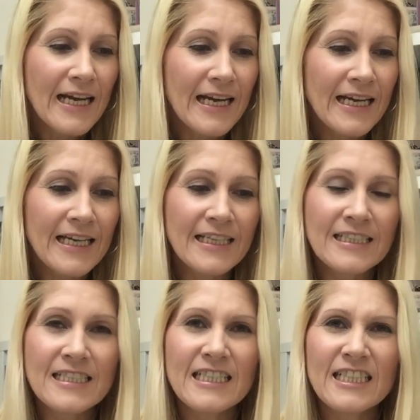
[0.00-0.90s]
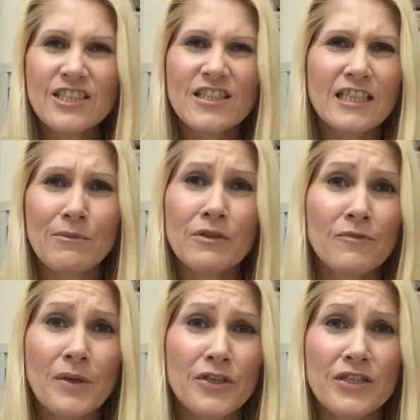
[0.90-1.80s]
And just a couple
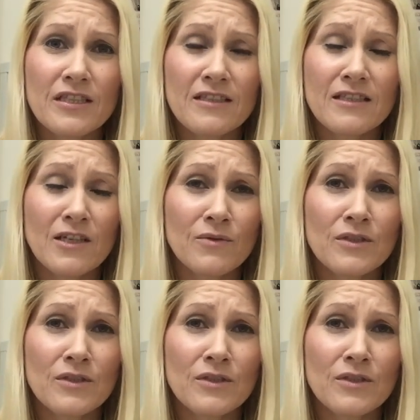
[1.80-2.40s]
of purchases. So I